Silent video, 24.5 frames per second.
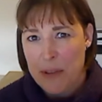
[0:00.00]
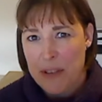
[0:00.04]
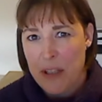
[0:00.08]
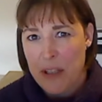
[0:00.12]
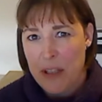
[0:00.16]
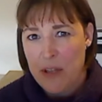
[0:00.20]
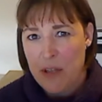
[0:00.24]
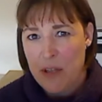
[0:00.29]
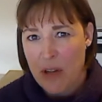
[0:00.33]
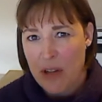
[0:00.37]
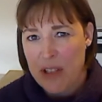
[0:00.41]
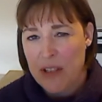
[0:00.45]

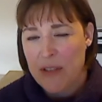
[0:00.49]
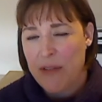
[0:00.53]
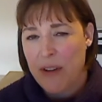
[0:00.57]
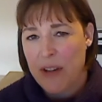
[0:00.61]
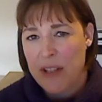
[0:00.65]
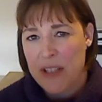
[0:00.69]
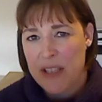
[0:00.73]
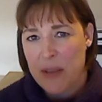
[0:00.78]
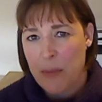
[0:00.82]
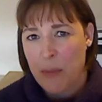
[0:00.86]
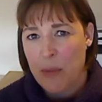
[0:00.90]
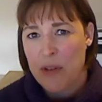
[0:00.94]
So trying to
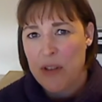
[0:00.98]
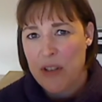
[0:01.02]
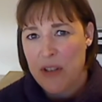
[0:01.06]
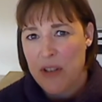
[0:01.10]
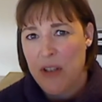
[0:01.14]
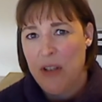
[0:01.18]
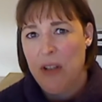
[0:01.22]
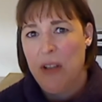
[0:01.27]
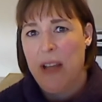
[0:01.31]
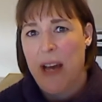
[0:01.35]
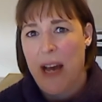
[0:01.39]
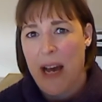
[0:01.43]
find someone to
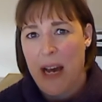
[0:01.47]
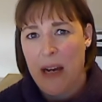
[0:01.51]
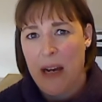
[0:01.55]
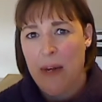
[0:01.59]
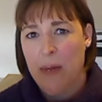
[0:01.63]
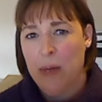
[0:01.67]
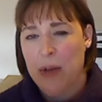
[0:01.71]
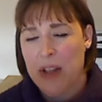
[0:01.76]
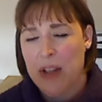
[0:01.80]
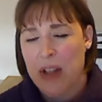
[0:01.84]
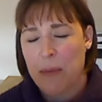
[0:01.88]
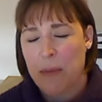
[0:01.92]
do
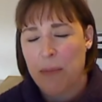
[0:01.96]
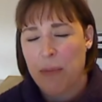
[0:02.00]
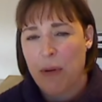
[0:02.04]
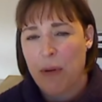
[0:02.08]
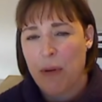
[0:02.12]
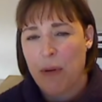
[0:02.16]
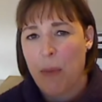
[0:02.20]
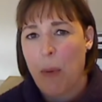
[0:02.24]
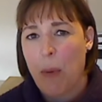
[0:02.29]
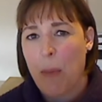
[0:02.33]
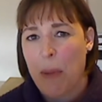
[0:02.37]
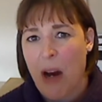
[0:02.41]
that was
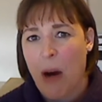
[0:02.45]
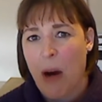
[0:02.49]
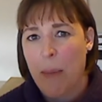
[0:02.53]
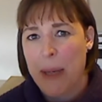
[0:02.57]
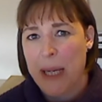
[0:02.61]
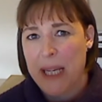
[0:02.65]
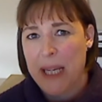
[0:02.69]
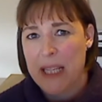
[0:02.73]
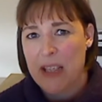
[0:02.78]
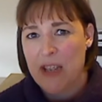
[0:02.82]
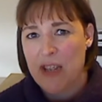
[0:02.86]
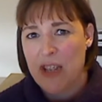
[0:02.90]
probably our
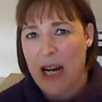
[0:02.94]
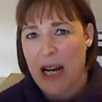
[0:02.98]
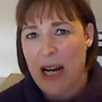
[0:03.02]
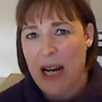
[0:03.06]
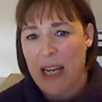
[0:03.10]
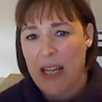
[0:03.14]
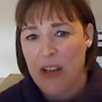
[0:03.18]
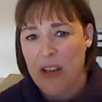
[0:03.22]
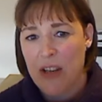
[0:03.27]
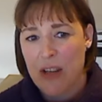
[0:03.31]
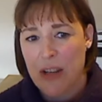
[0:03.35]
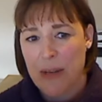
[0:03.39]
biggest
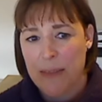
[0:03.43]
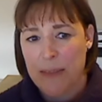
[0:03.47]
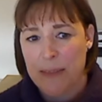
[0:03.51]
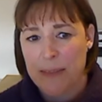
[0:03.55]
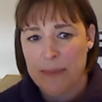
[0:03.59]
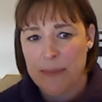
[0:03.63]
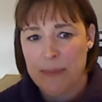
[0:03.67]
challenge.